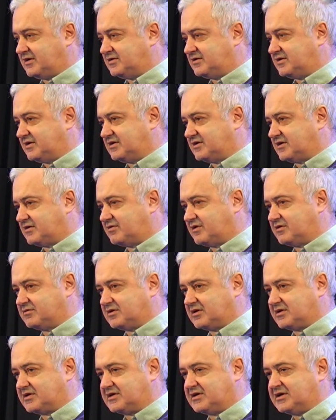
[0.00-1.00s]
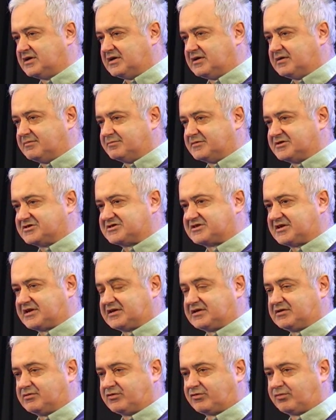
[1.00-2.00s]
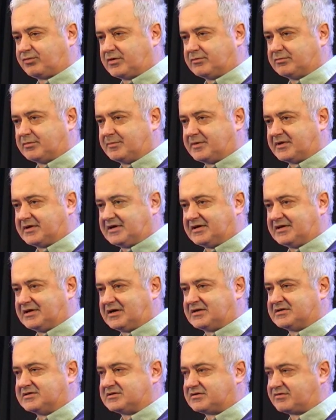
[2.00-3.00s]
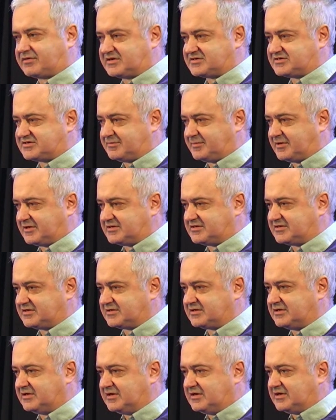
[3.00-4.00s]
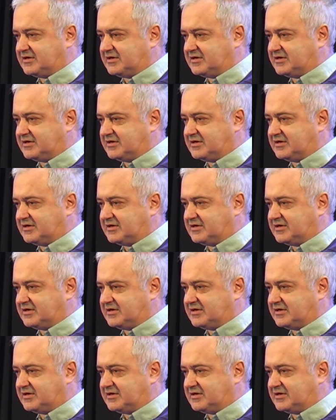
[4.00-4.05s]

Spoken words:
Indeed, our only mistake was probably in underestimating